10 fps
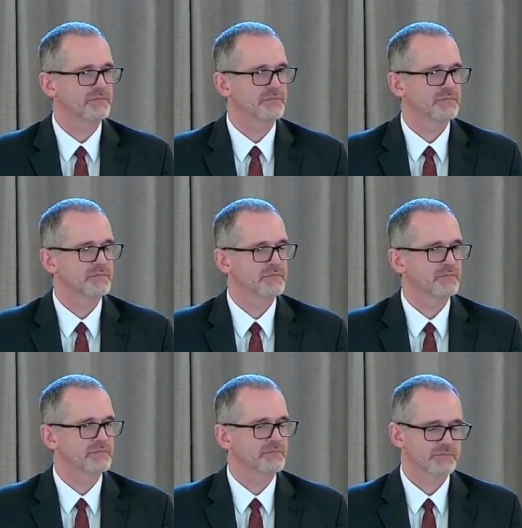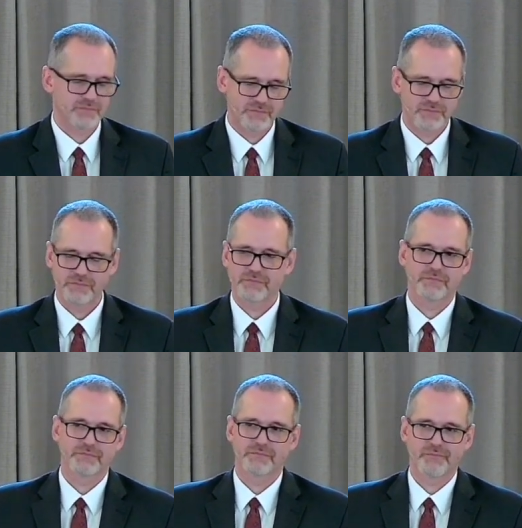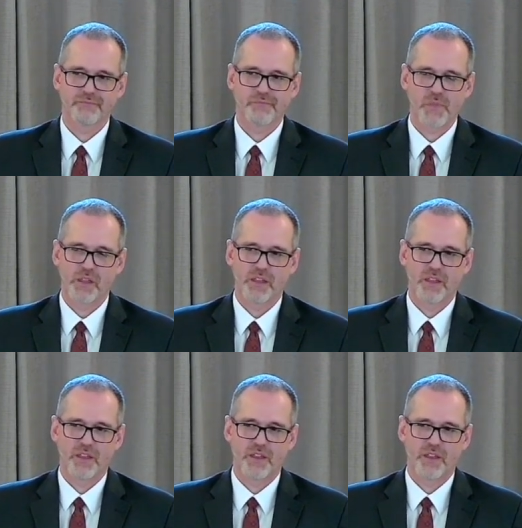(silence)